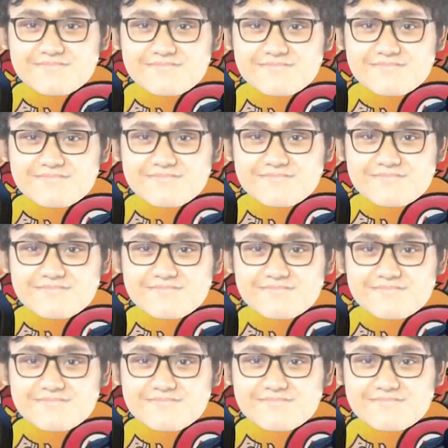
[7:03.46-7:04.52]

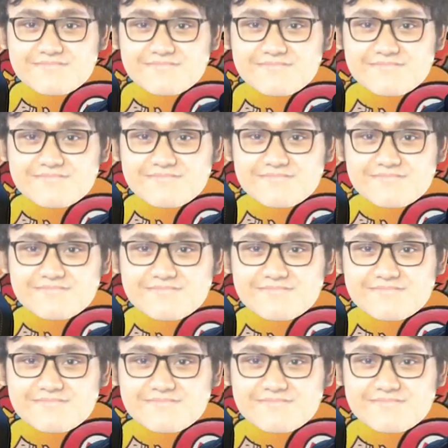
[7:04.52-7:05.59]

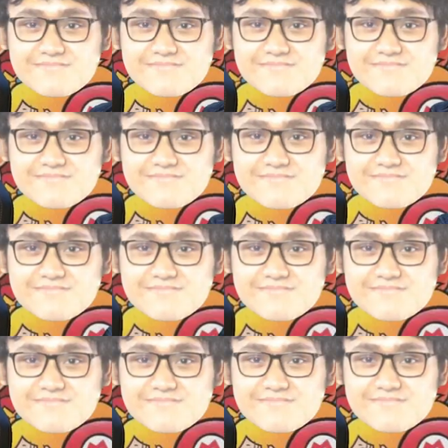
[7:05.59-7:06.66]

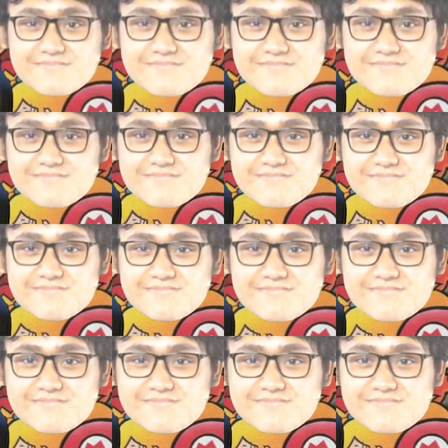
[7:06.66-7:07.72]

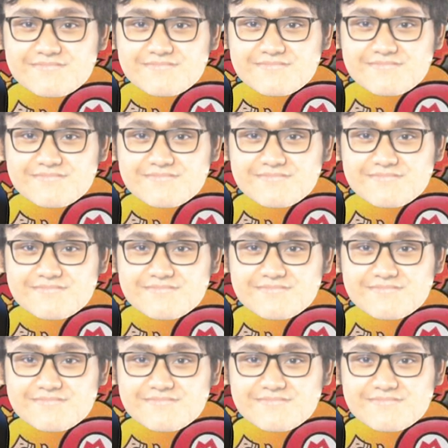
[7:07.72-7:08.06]
[no speech]